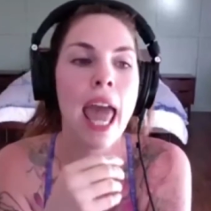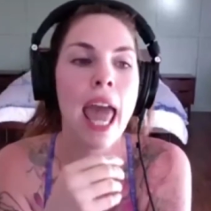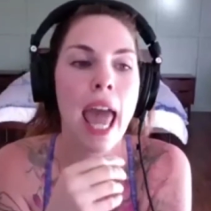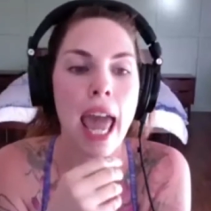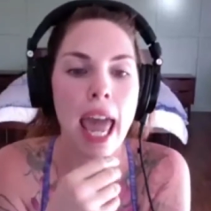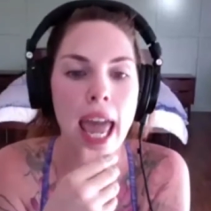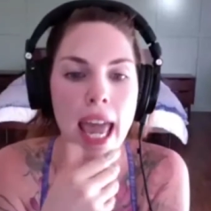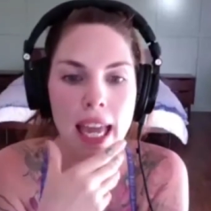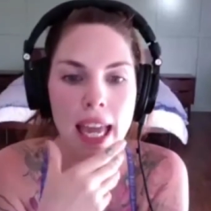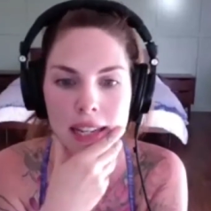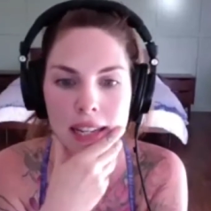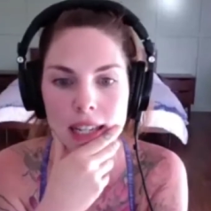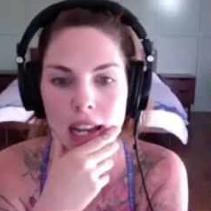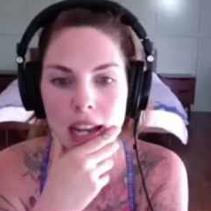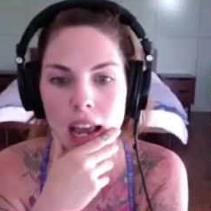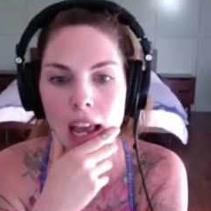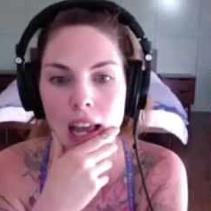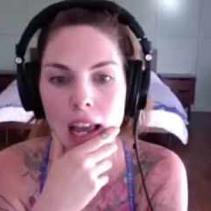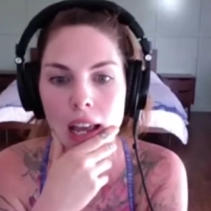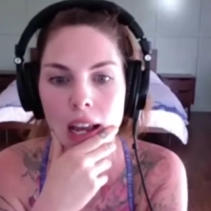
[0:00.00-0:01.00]
And
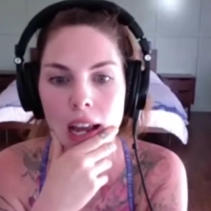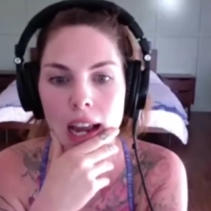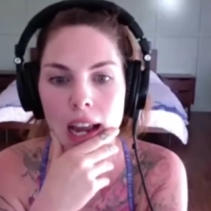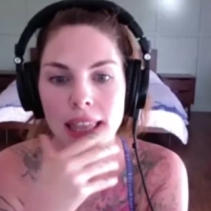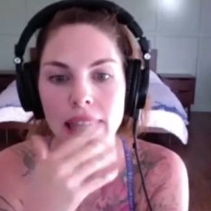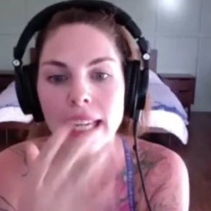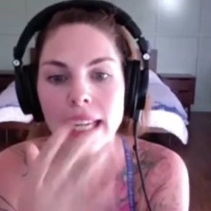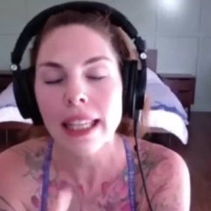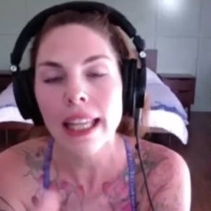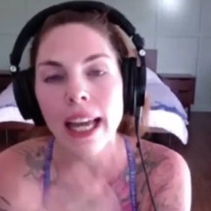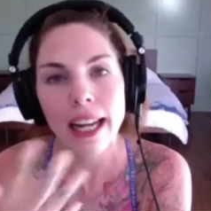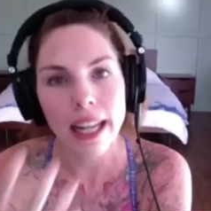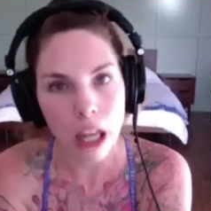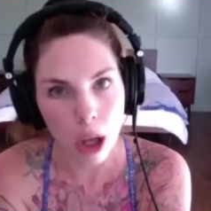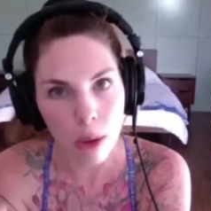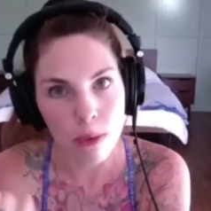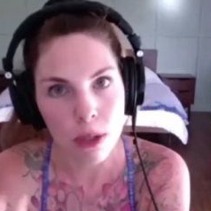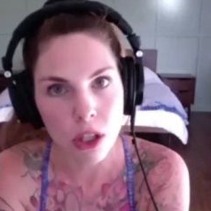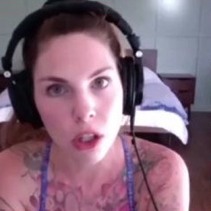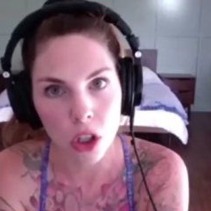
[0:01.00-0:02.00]
I think that
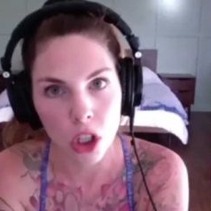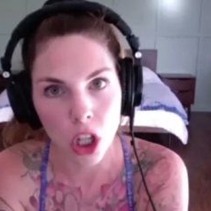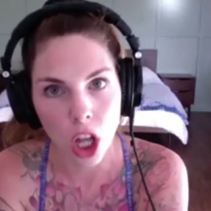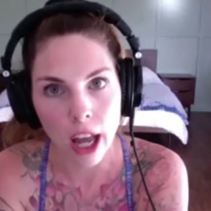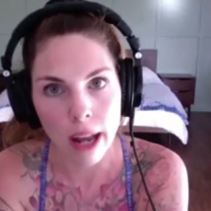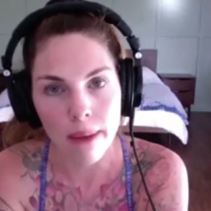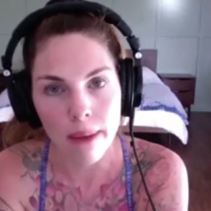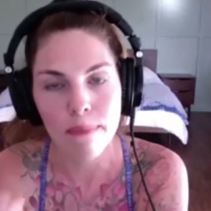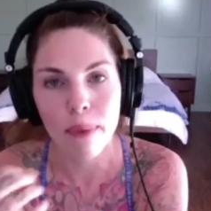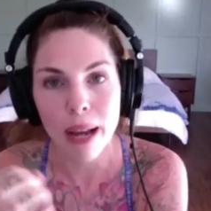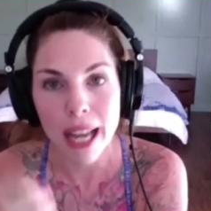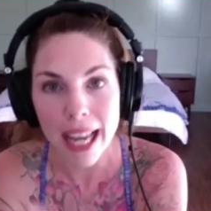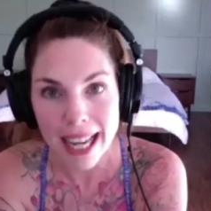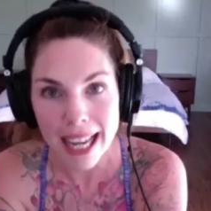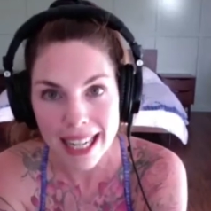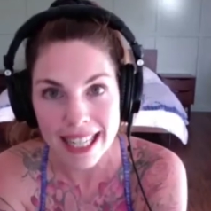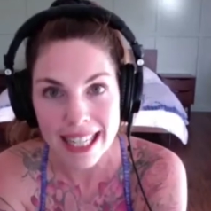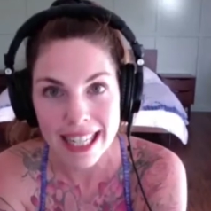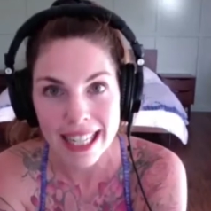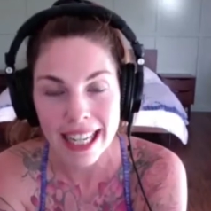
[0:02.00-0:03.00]
helps a lot. But